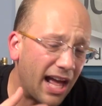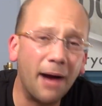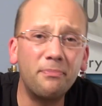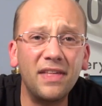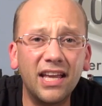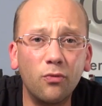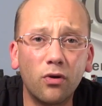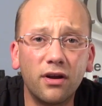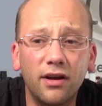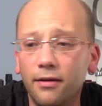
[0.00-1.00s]
I'm thinking
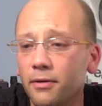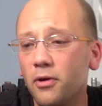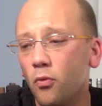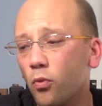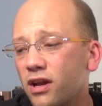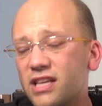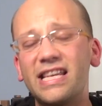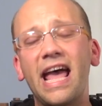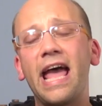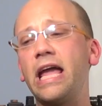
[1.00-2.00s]
we're gonna we're gonna
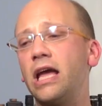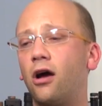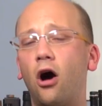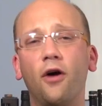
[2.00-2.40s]
say